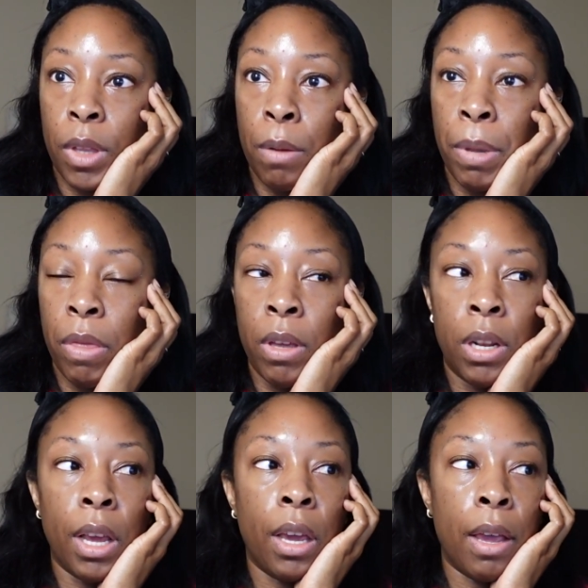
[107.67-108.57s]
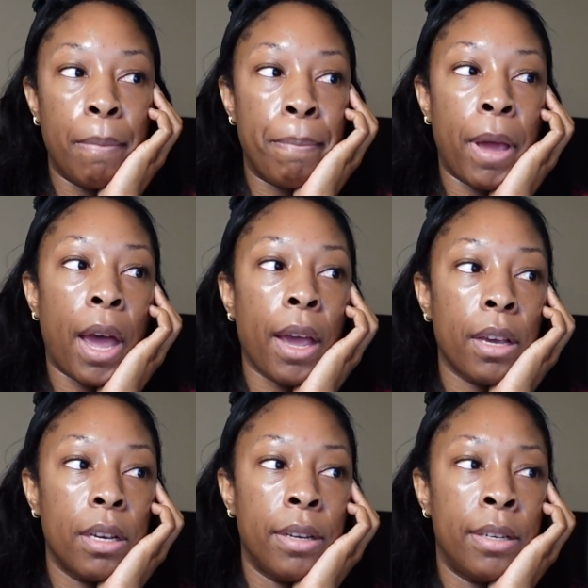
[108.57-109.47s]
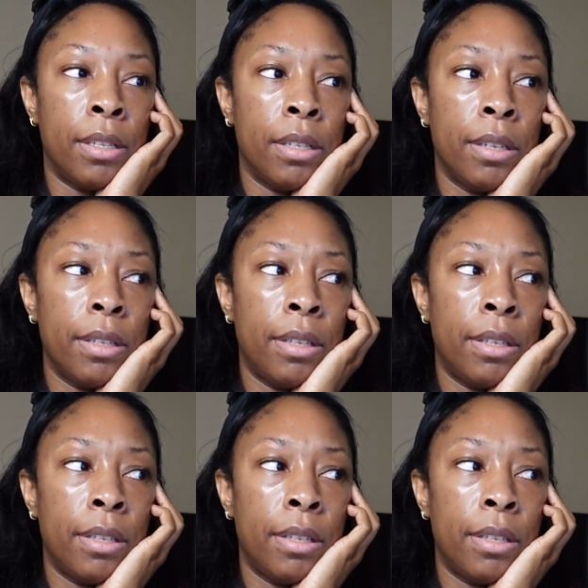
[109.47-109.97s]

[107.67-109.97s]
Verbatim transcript: but then they came back and